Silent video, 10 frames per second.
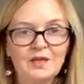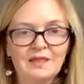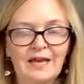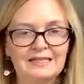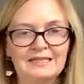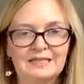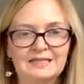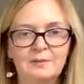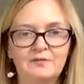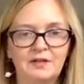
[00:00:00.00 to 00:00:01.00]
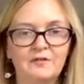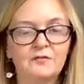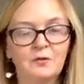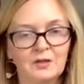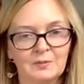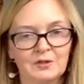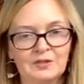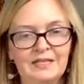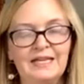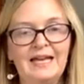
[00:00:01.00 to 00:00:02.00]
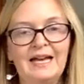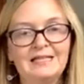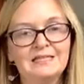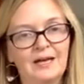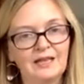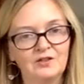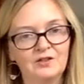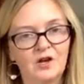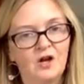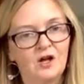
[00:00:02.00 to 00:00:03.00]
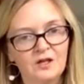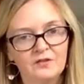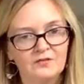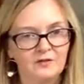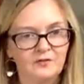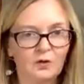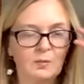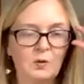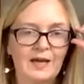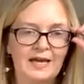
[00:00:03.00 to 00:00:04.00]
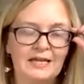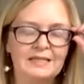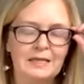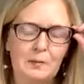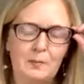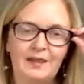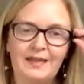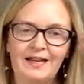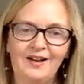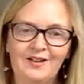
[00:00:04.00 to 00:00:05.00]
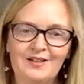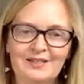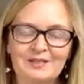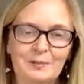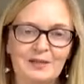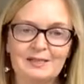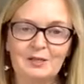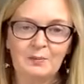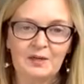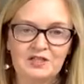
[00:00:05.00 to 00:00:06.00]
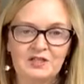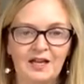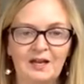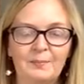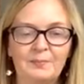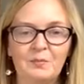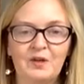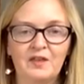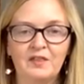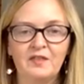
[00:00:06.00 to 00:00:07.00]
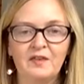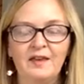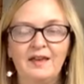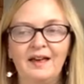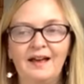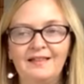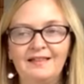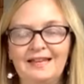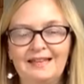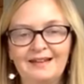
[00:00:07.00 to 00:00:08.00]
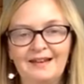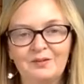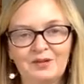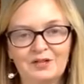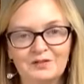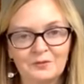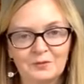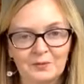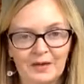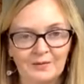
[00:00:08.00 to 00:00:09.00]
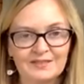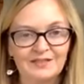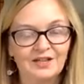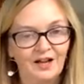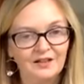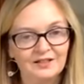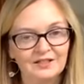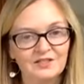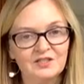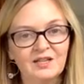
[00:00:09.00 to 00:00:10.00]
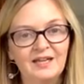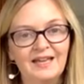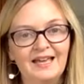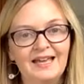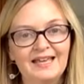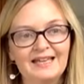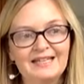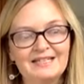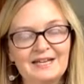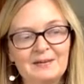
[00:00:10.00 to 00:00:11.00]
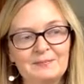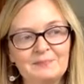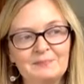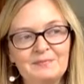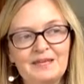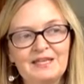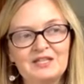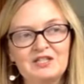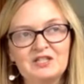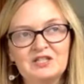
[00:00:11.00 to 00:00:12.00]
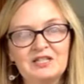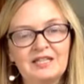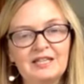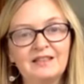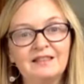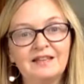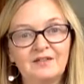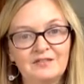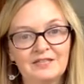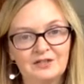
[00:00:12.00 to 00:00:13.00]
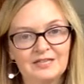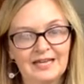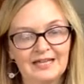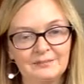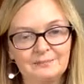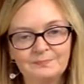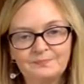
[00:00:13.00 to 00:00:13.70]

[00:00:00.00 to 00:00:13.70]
likes things to be very formal. And so I learned all the very formal ways, but then I also spent so much time with a lady that I worked for when I was in college. And she loved to entertain.